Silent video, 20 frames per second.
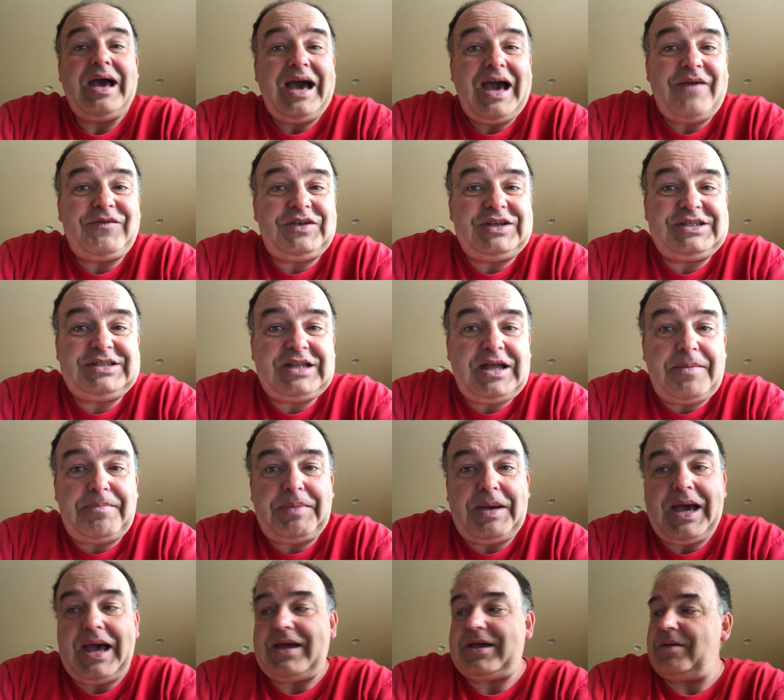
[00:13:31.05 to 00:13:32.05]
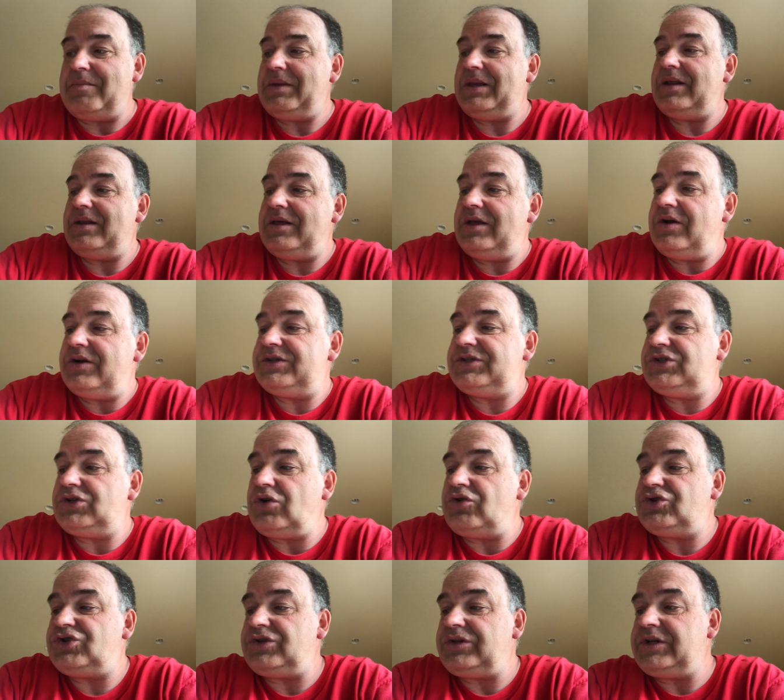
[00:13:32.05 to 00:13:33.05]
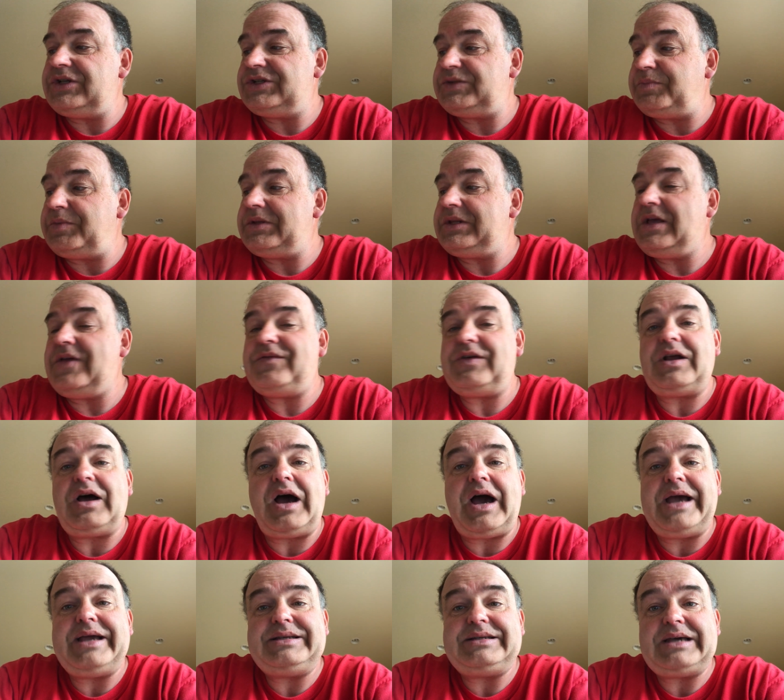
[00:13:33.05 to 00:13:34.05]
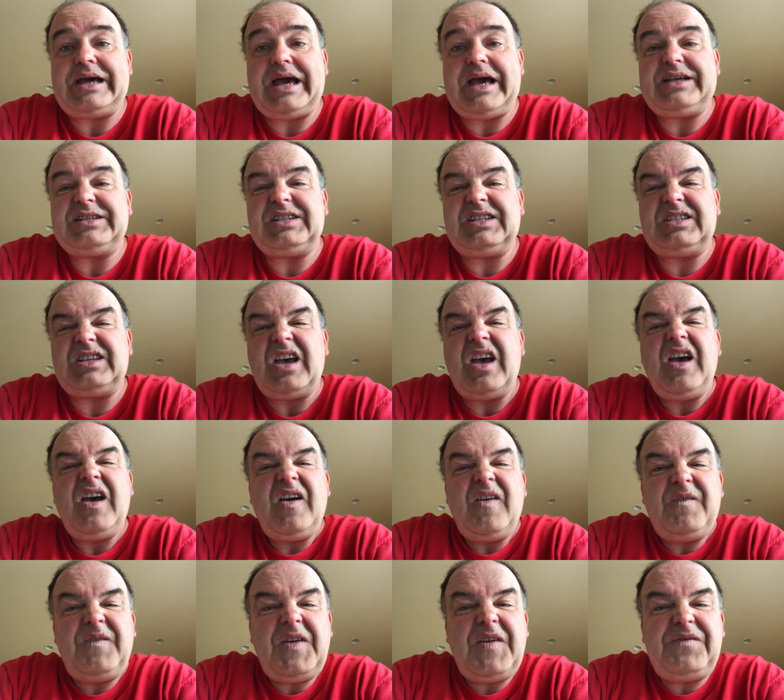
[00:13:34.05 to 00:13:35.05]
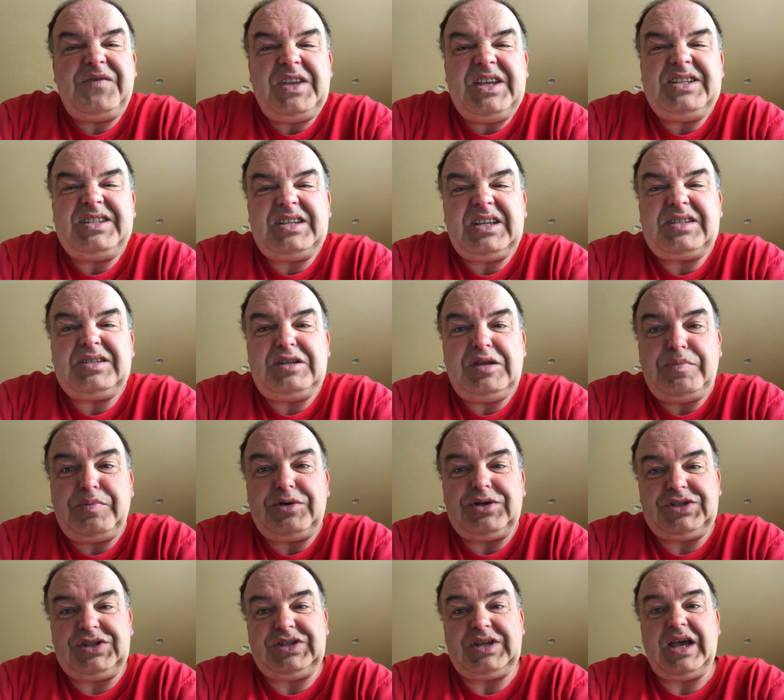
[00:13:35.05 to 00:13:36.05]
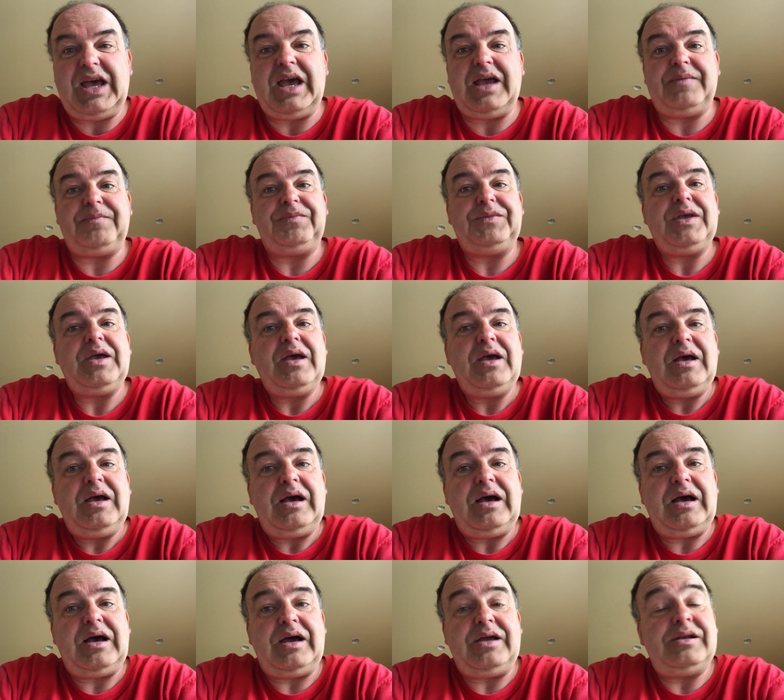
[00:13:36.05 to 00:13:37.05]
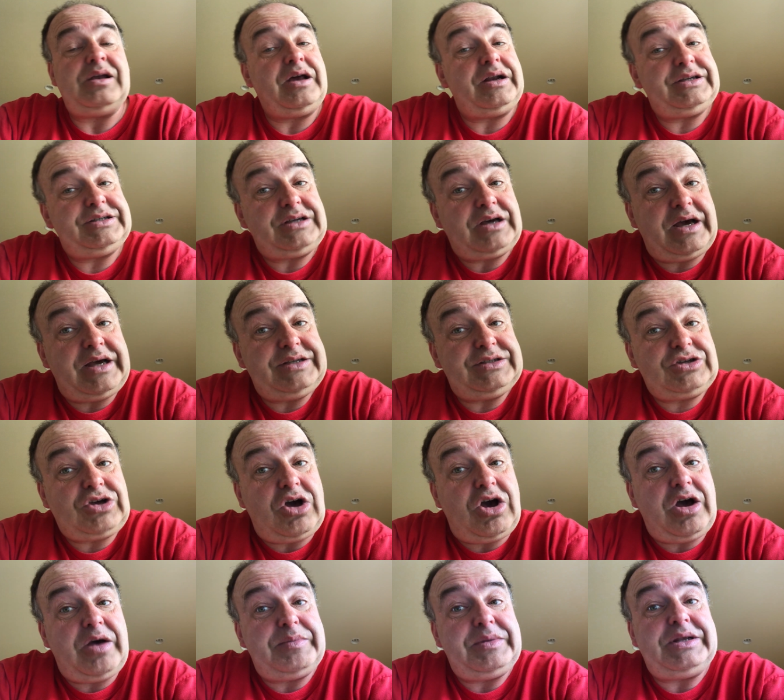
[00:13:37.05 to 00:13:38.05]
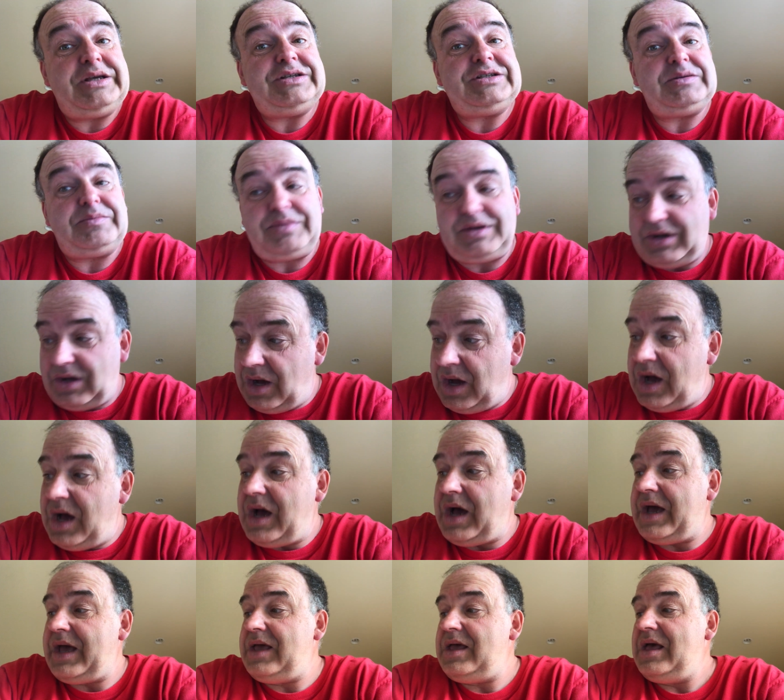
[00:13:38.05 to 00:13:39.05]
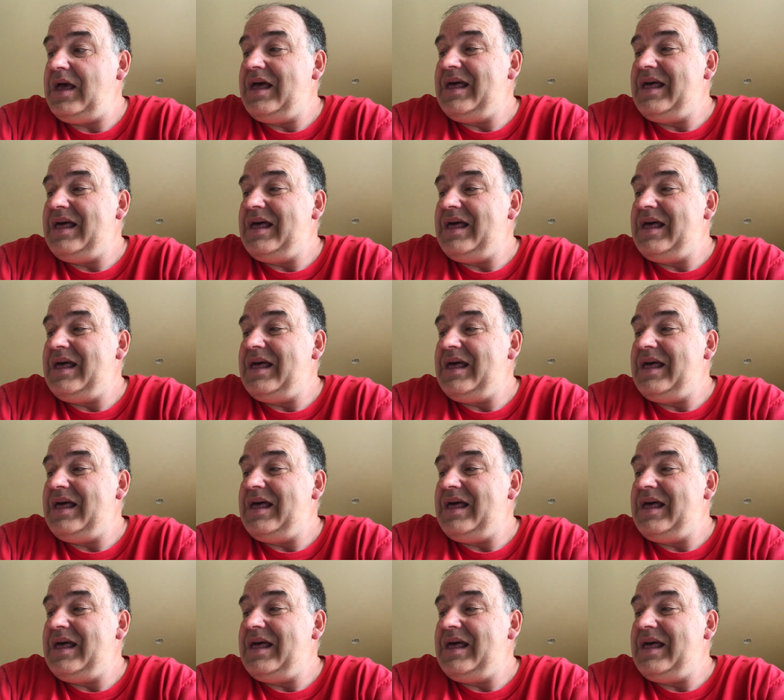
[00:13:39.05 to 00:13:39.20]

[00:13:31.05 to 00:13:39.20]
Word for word: I have to step back a minute here. Socialists believe in high taxes, 50, 60%, uh, not as high as communism, but high.